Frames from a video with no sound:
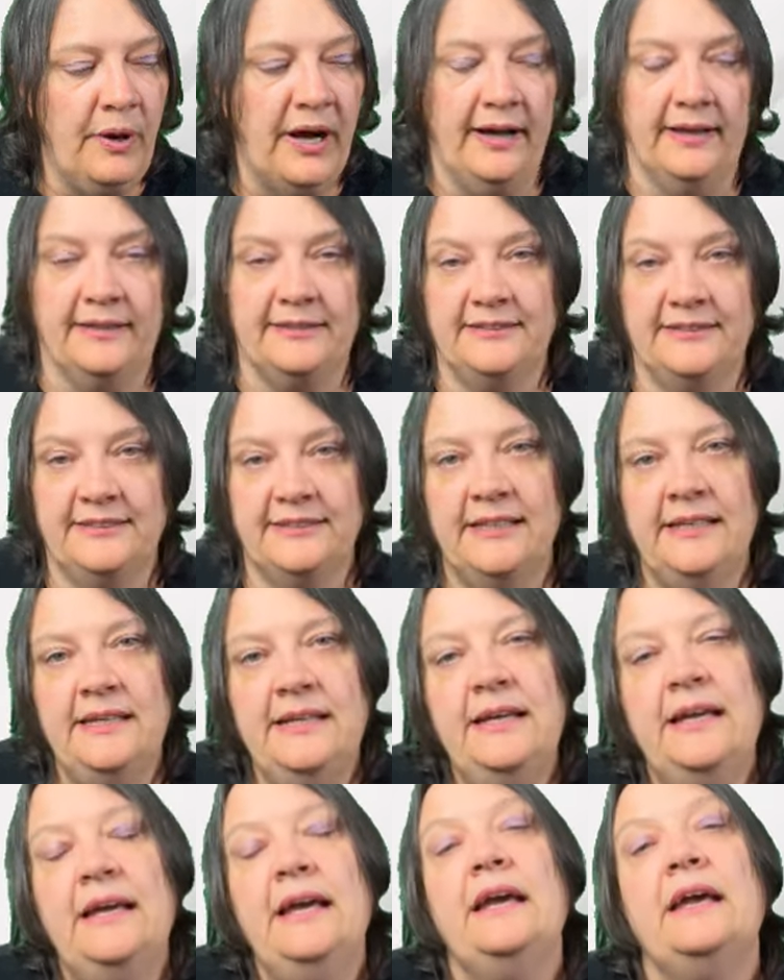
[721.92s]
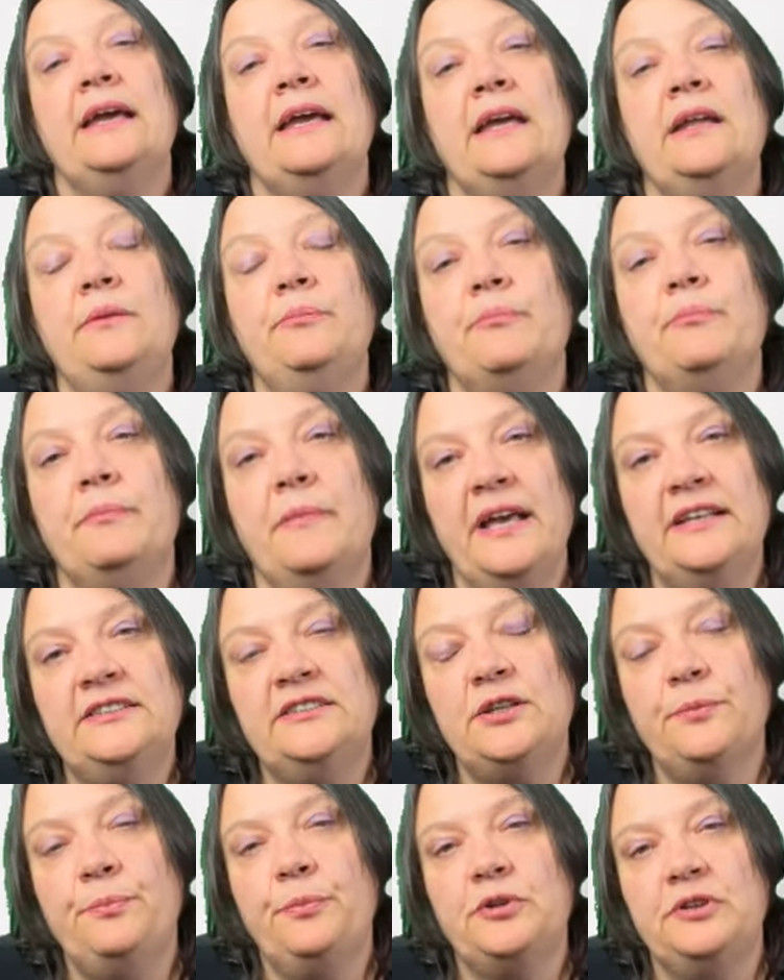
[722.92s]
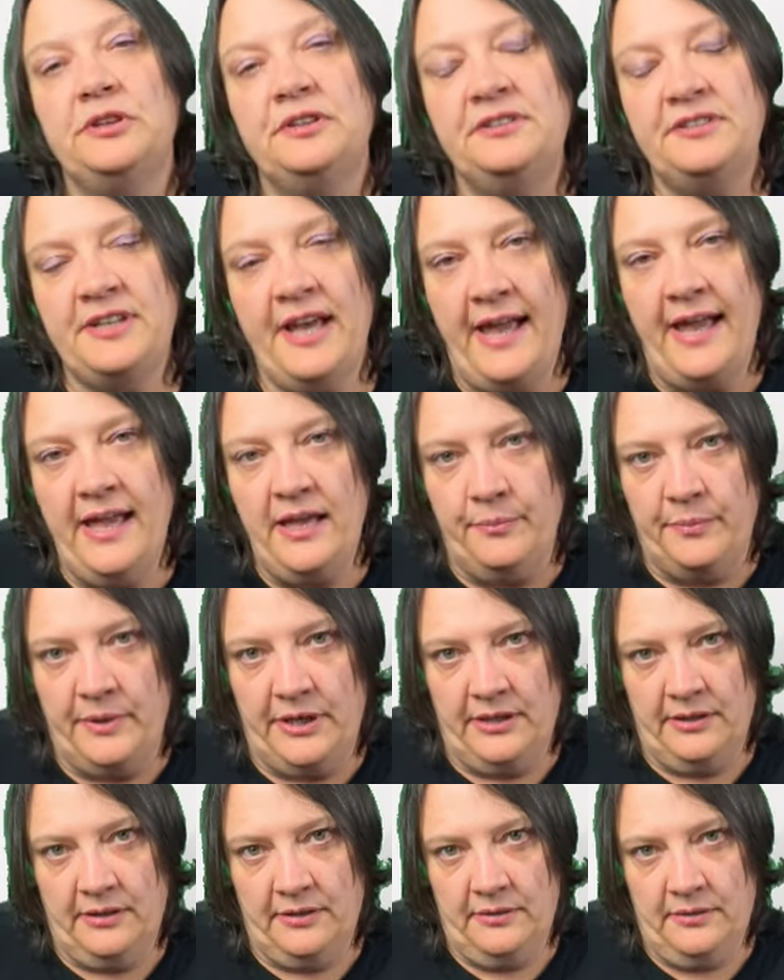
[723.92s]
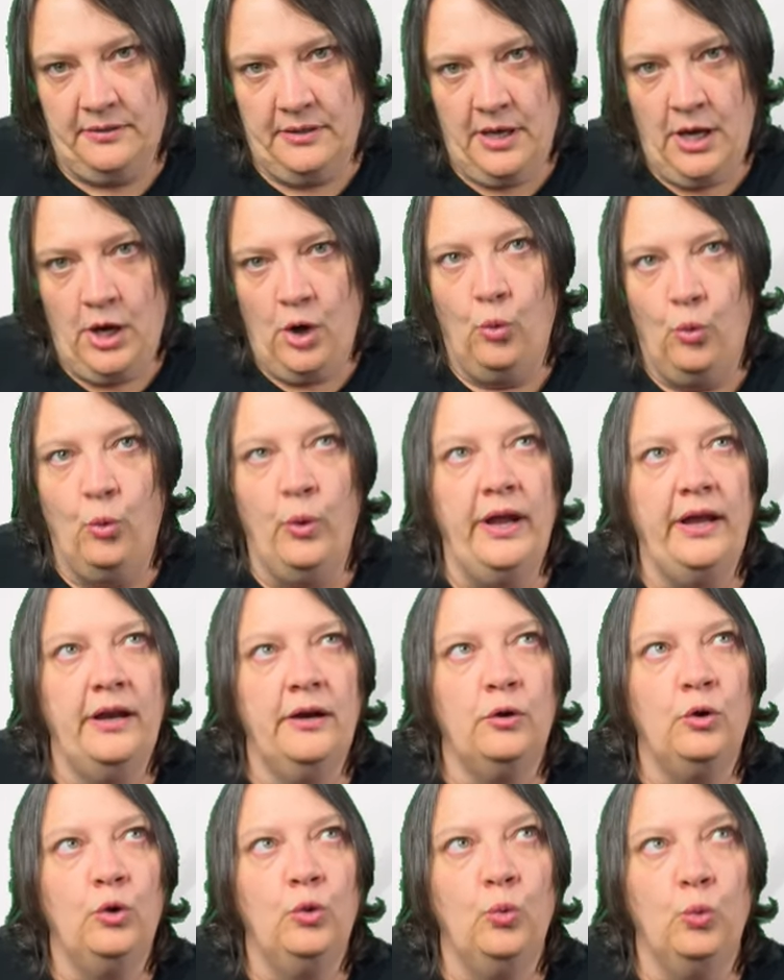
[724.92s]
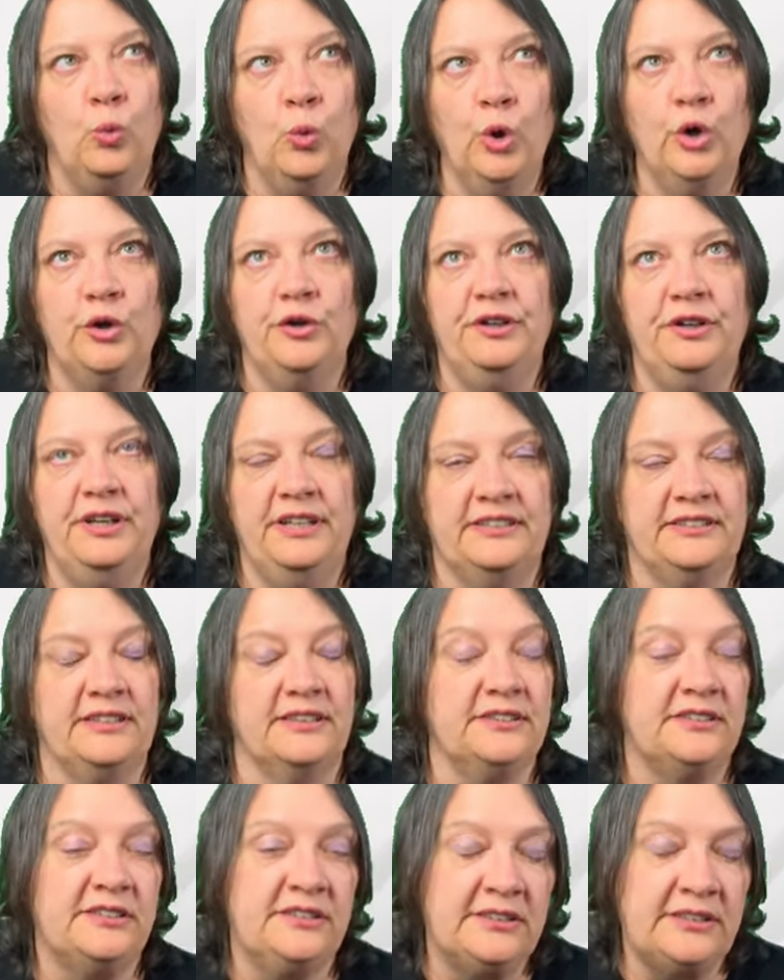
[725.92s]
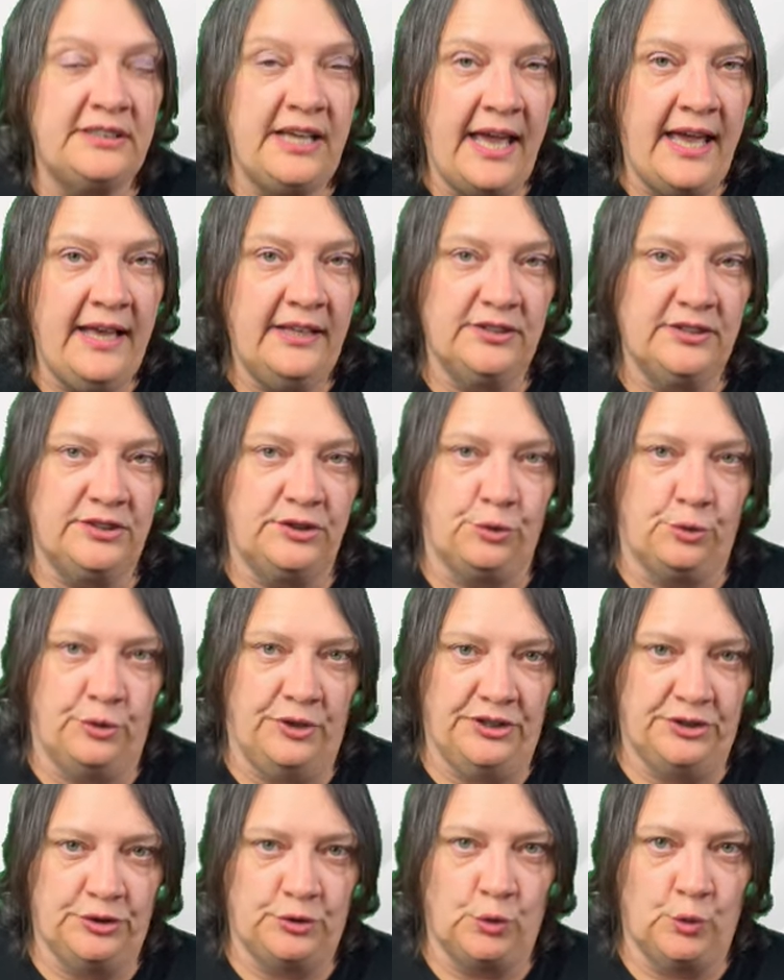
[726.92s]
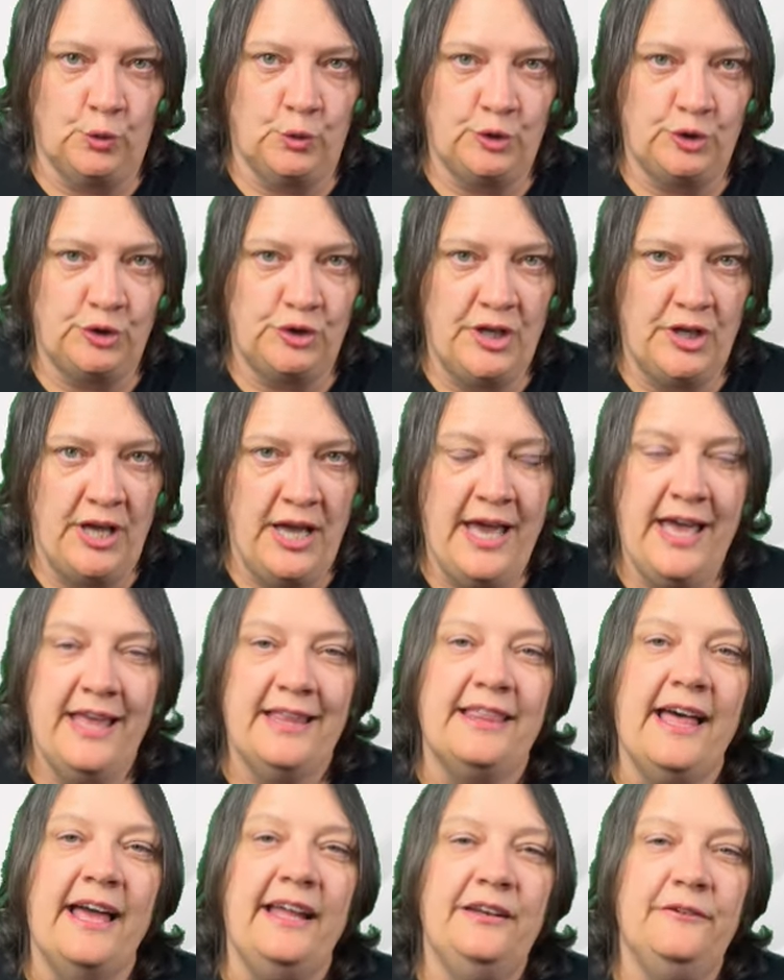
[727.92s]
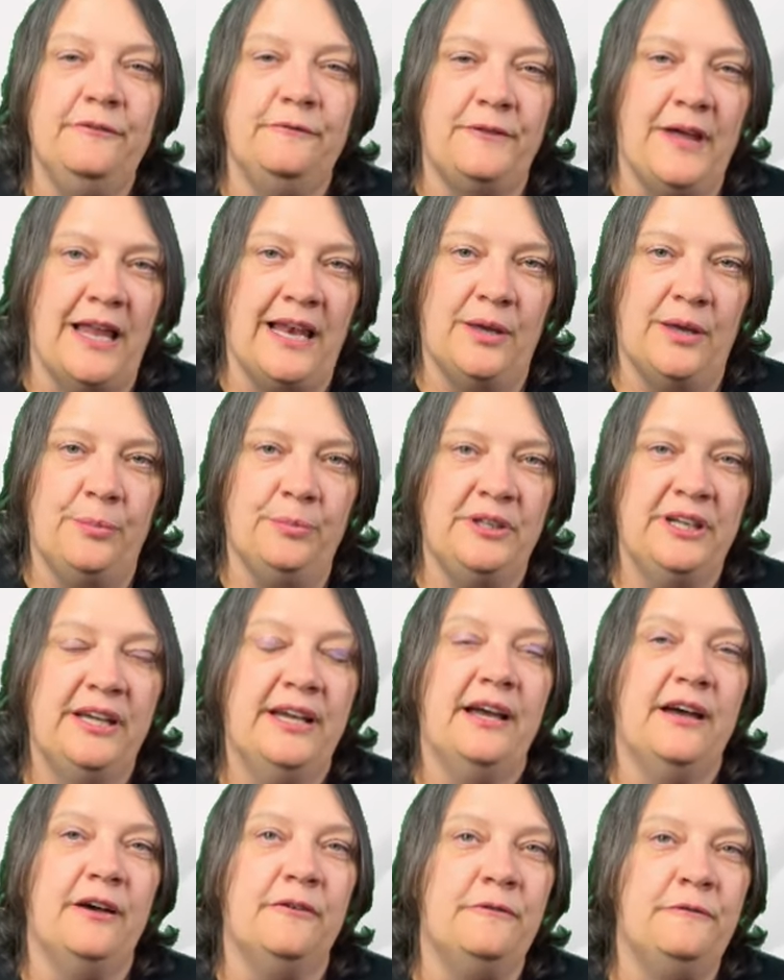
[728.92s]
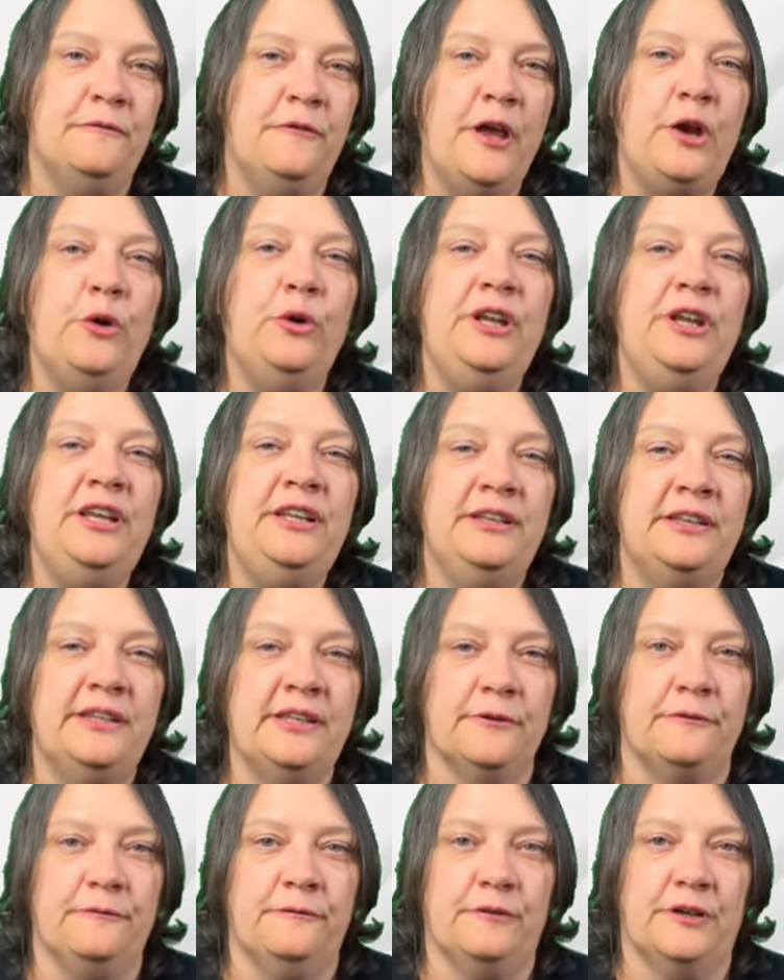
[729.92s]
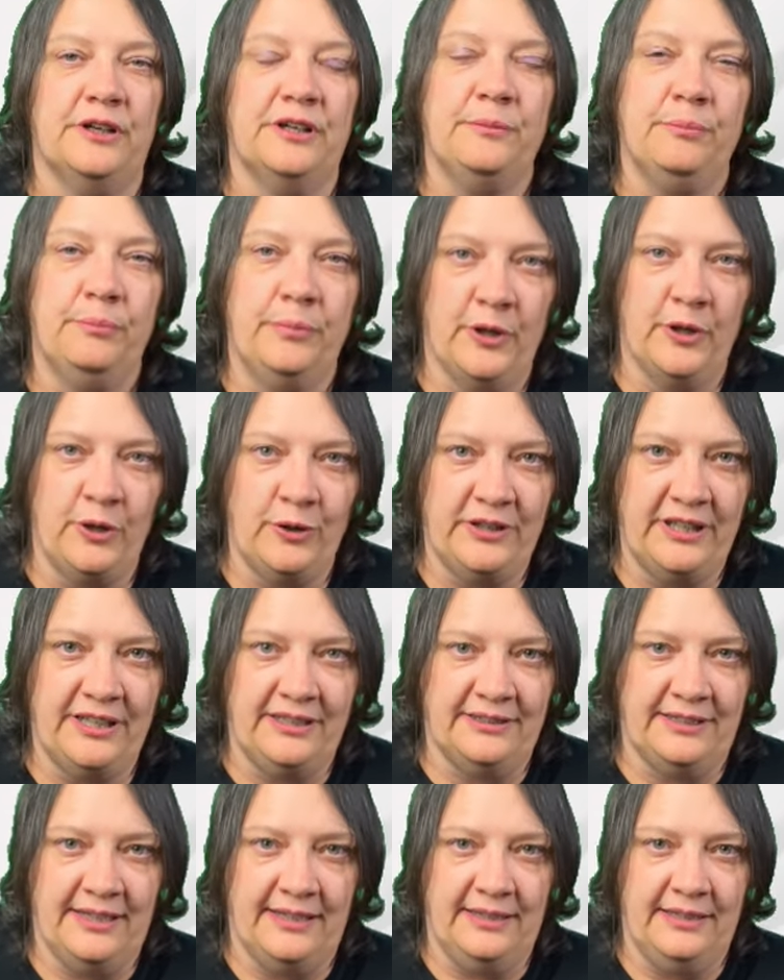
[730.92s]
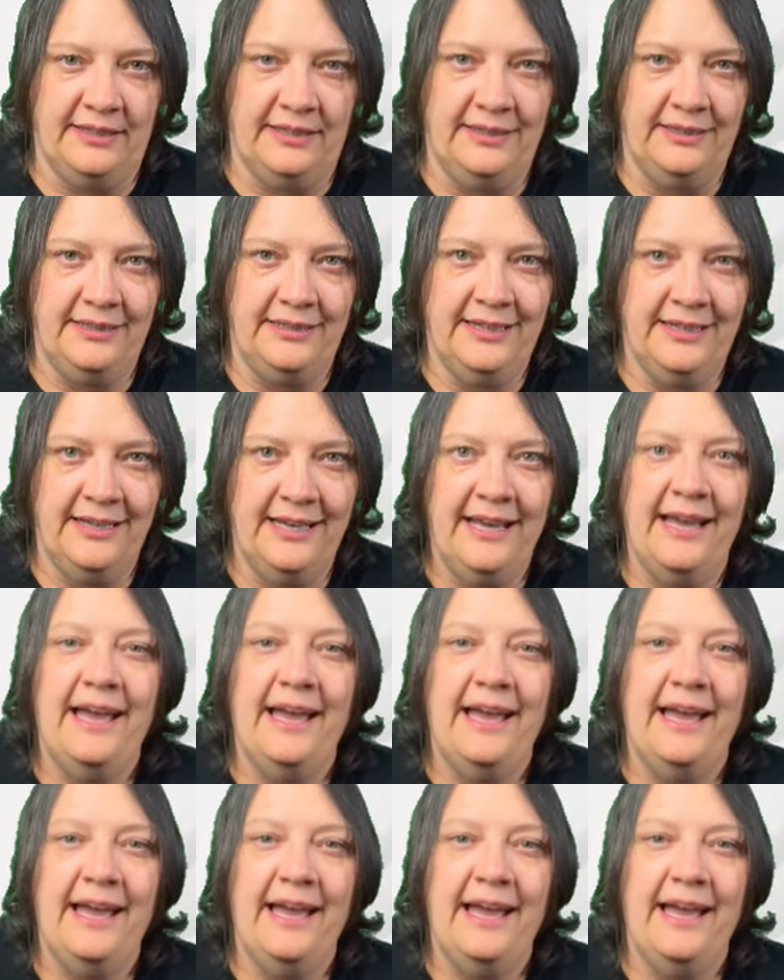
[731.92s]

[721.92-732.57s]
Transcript: But in Mesopotamia, where wood is a scarce resource, they developed a very different building technique,